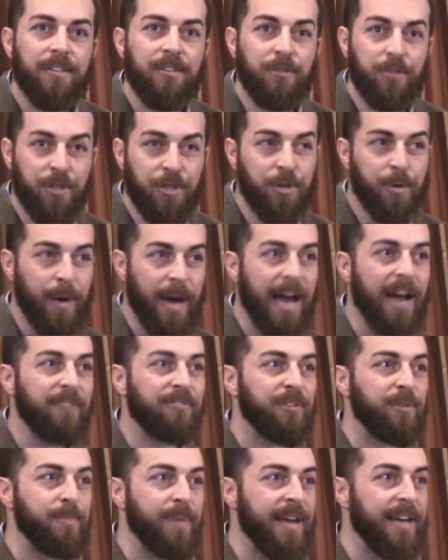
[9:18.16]
You do
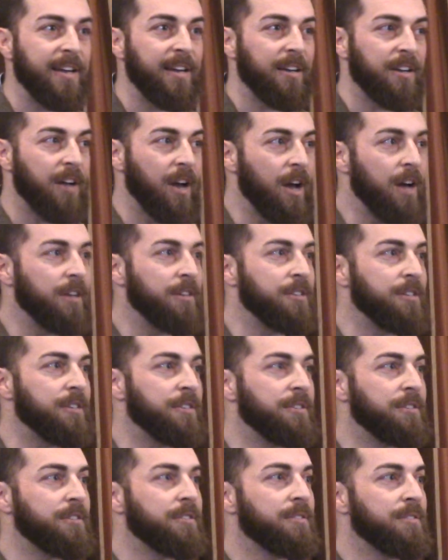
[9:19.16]
have to make a
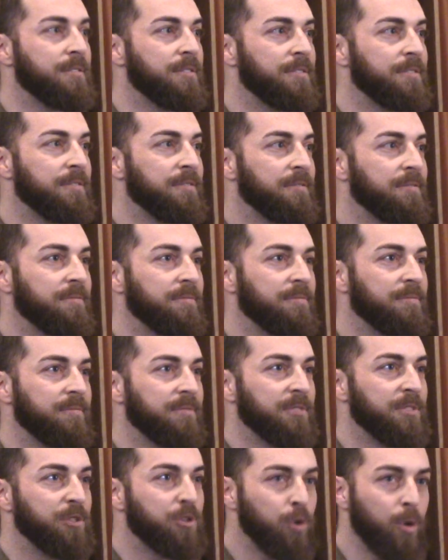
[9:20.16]
conscious
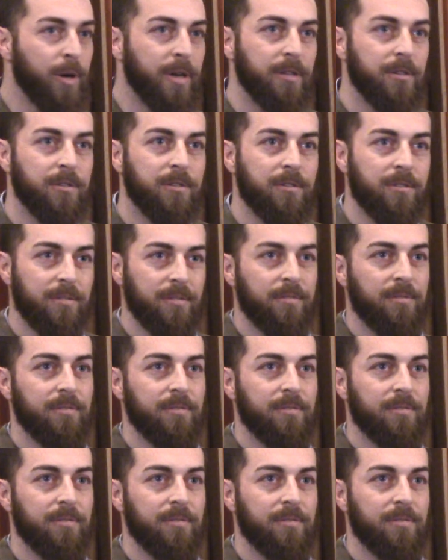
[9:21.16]
choice.